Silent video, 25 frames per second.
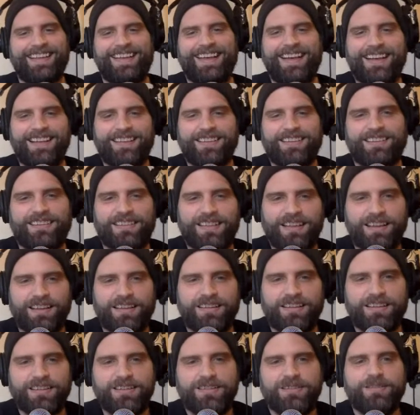Yes,
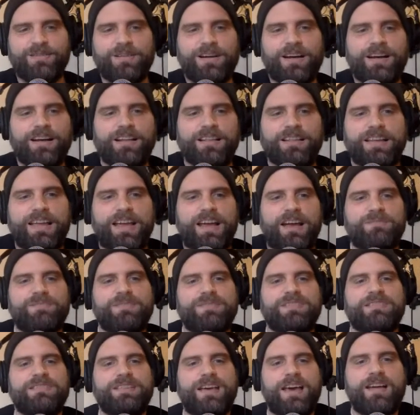thank you, Ali. Happy
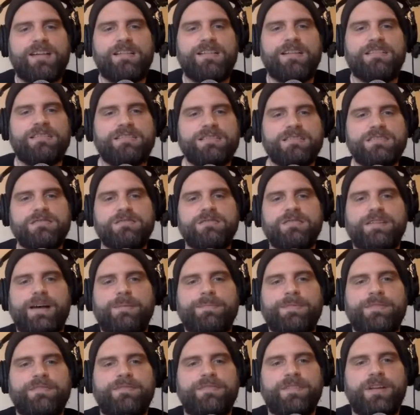Saturday to you.
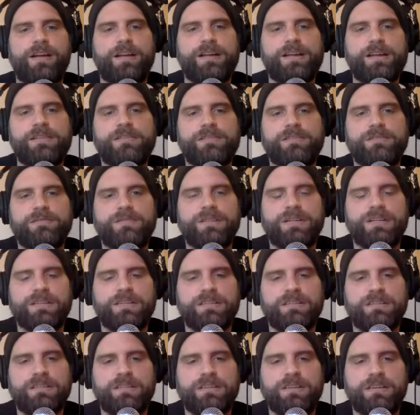Happy Friday to
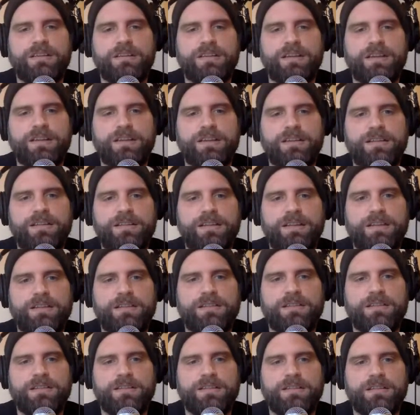us in the United
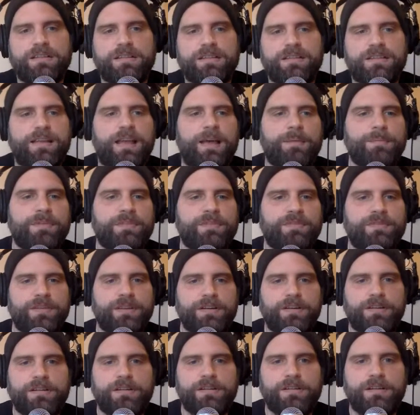States and in this
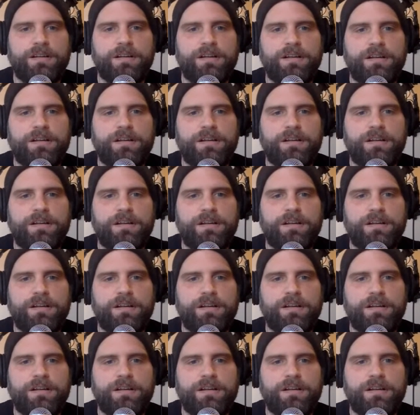hemisphere.